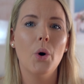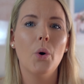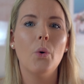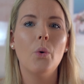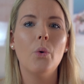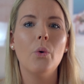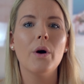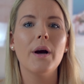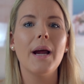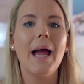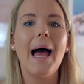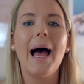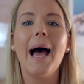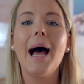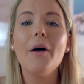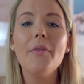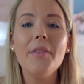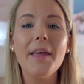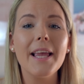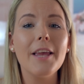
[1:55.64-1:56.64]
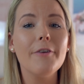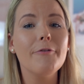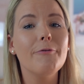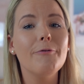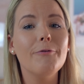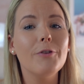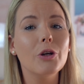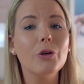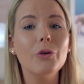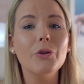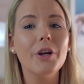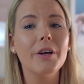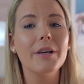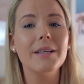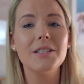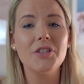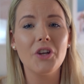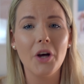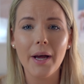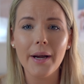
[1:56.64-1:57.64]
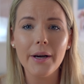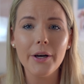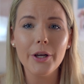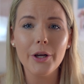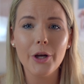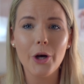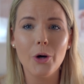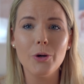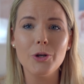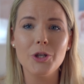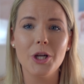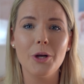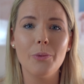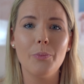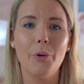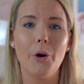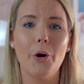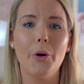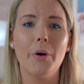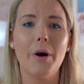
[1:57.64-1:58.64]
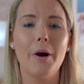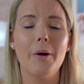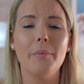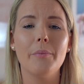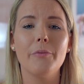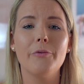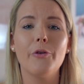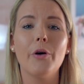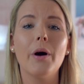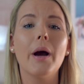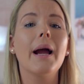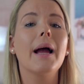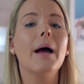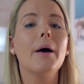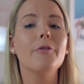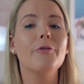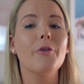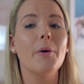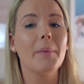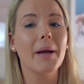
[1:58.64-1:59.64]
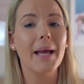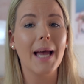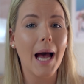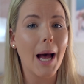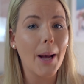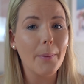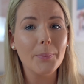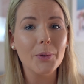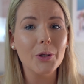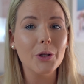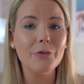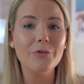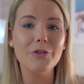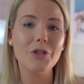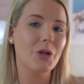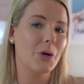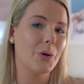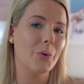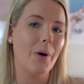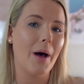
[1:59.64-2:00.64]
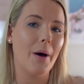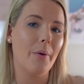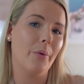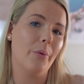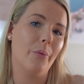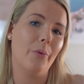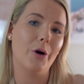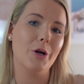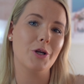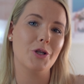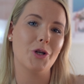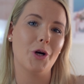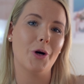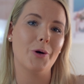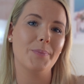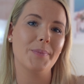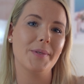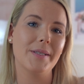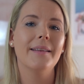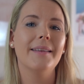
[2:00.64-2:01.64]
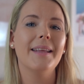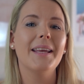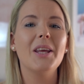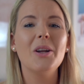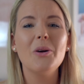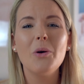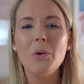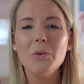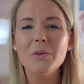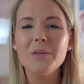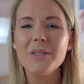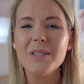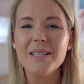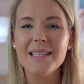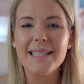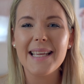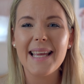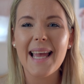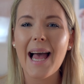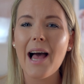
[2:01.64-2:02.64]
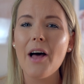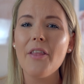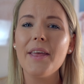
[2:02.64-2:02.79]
or how they can fill their entire coaching program from a couple of 2-hour workshops. They can also see how